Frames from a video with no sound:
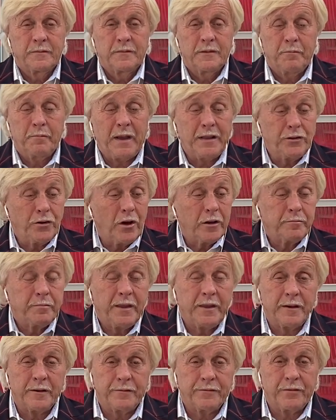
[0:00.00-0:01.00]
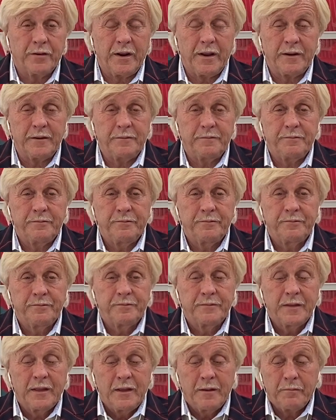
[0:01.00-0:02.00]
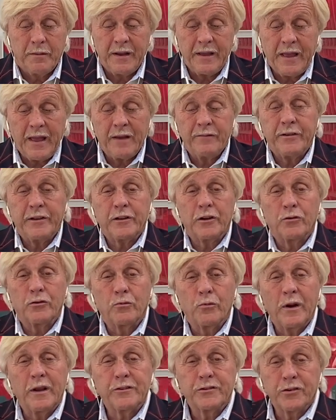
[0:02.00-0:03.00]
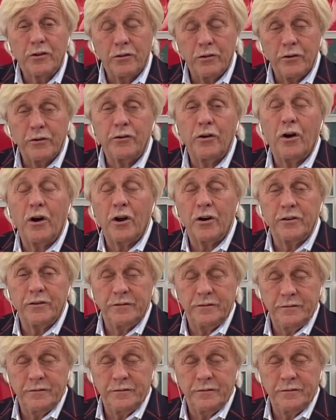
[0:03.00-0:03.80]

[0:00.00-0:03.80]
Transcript: by not being afraid, by having a resolute heart,